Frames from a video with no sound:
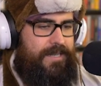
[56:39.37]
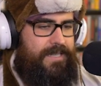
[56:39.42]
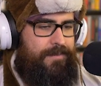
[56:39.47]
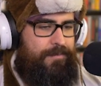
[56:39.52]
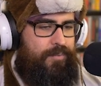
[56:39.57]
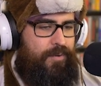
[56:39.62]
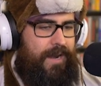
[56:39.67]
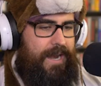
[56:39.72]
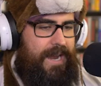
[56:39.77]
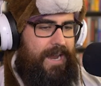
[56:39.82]
Not
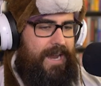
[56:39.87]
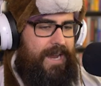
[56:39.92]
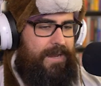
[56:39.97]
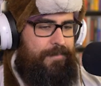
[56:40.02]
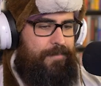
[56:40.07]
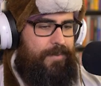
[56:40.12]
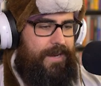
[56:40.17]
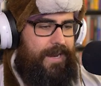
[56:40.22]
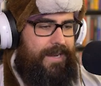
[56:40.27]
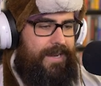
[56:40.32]
to
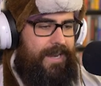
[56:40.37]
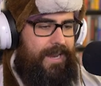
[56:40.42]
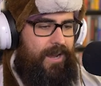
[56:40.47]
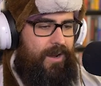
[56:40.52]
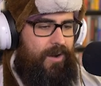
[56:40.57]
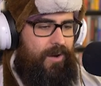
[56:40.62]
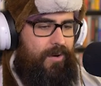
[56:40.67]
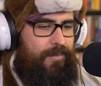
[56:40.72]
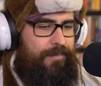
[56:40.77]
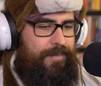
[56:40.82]
brag, but I
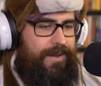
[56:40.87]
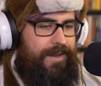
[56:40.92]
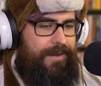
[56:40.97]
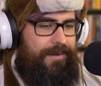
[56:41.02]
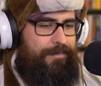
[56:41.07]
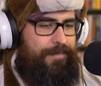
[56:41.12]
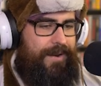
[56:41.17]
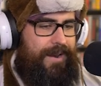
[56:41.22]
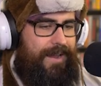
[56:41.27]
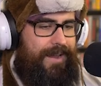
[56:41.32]
know, but
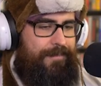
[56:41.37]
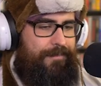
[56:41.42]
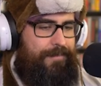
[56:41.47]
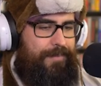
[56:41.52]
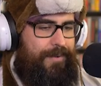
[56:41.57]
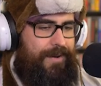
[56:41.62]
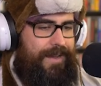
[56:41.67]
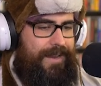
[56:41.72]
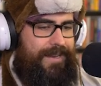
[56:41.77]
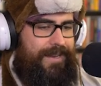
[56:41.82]
but I
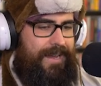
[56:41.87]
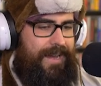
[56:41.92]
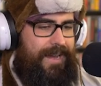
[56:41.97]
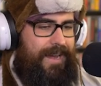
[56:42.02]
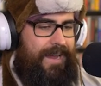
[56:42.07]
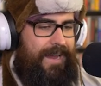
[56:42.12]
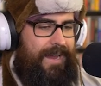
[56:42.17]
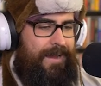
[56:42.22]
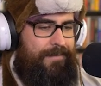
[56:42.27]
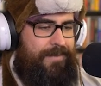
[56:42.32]
but
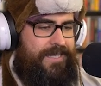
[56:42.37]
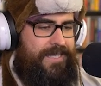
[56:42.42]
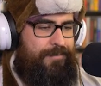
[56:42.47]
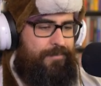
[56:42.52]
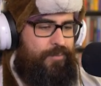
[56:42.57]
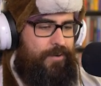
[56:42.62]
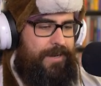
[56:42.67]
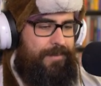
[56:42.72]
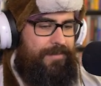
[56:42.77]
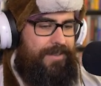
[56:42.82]
I am the
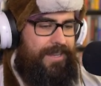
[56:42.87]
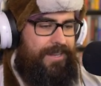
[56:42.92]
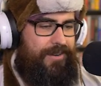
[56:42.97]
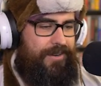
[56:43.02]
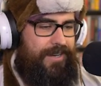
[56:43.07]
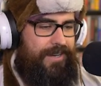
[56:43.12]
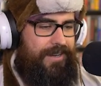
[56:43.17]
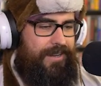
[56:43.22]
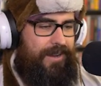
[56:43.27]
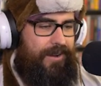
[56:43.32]
supreme
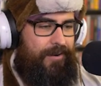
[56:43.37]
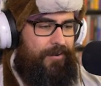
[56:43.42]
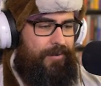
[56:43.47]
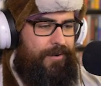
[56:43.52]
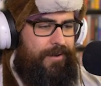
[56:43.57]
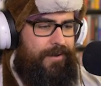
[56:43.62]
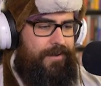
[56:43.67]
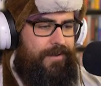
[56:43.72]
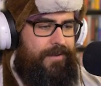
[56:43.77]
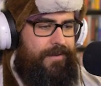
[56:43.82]
leader, you know.
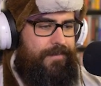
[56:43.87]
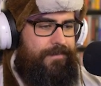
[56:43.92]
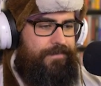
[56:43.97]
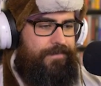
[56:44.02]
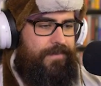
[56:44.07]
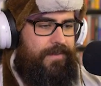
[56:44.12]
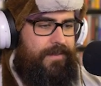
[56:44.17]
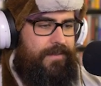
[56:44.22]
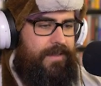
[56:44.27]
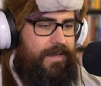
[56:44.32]

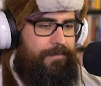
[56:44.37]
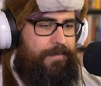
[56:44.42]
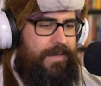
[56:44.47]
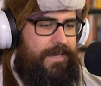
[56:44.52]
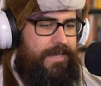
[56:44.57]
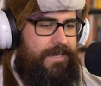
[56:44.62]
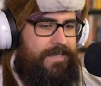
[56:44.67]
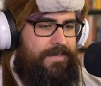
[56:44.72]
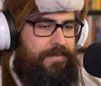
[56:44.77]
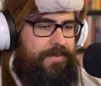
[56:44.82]
Well,
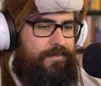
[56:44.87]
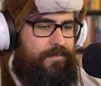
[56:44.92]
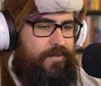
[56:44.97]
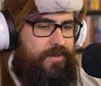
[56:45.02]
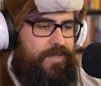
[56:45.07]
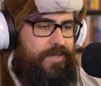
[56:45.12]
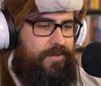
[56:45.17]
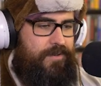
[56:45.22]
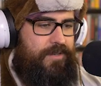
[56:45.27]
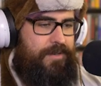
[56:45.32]
picking seems
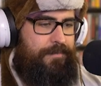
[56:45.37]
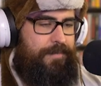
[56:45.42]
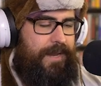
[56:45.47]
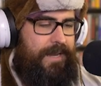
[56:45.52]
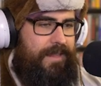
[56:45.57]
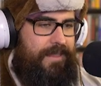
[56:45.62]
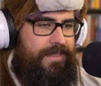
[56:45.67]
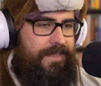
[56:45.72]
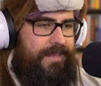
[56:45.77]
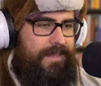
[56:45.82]
more suited to
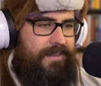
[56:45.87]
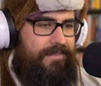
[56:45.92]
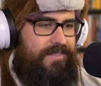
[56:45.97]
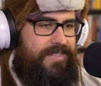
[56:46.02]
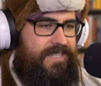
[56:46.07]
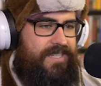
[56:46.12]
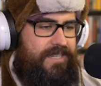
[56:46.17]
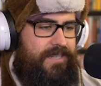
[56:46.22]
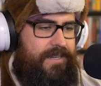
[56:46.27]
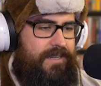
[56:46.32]
petty
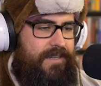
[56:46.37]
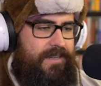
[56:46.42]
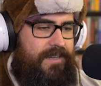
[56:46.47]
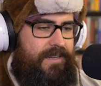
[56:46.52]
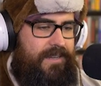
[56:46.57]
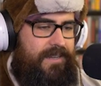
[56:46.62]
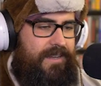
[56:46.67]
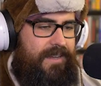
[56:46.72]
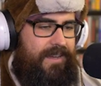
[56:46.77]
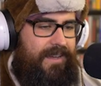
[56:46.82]
thieves. You got
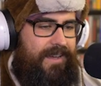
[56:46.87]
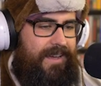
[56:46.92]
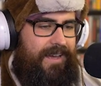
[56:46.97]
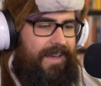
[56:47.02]
me.